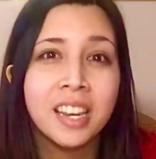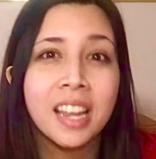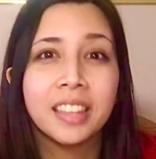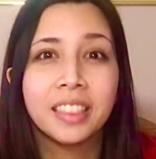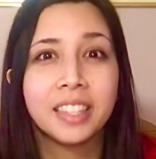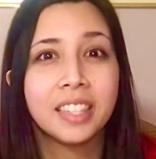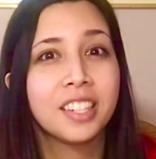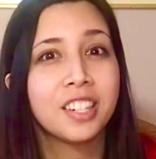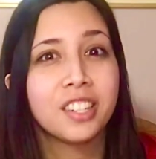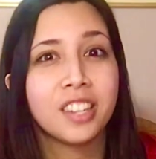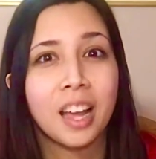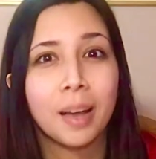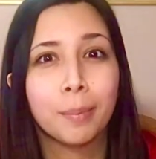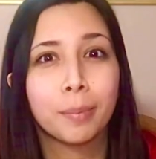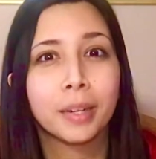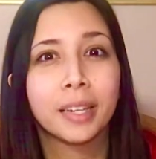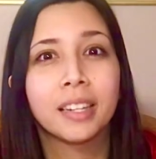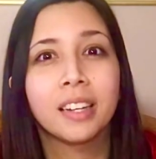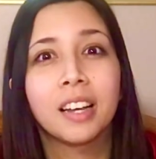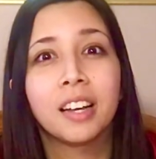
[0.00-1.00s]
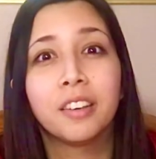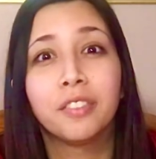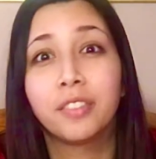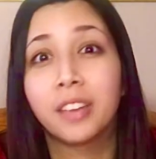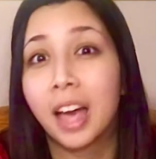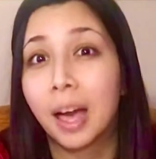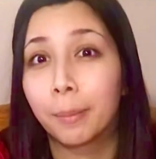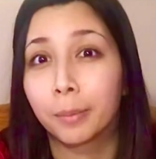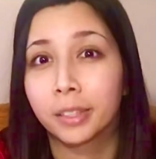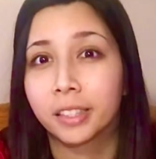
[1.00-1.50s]
at the ShopRite of
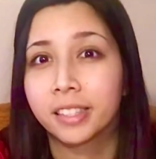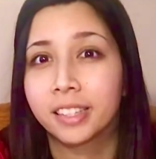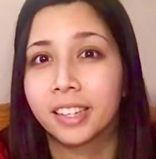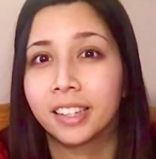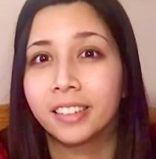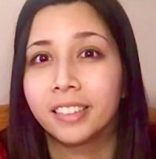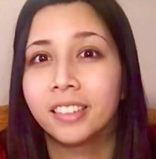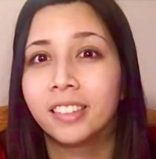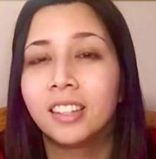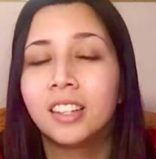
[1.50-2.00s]
Emerson.